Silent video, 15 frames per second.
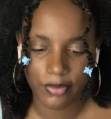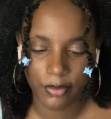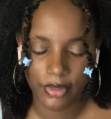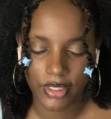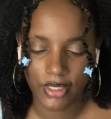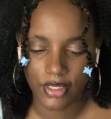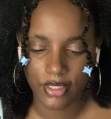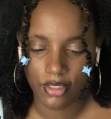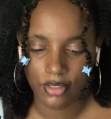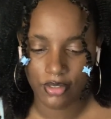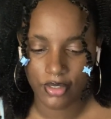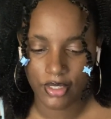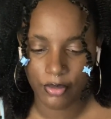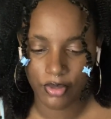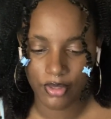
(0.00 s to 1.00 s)
wig on
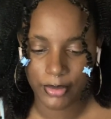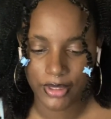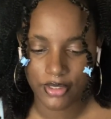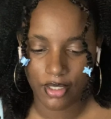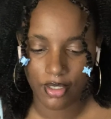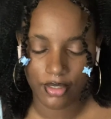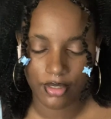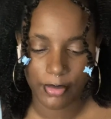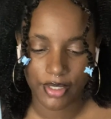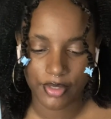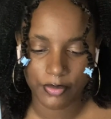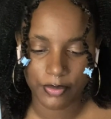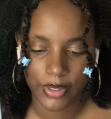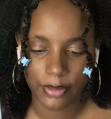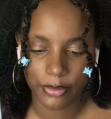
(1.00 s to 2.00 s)
and want to be talking about
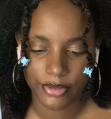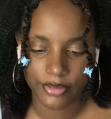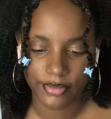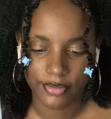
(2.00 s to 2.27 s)
people.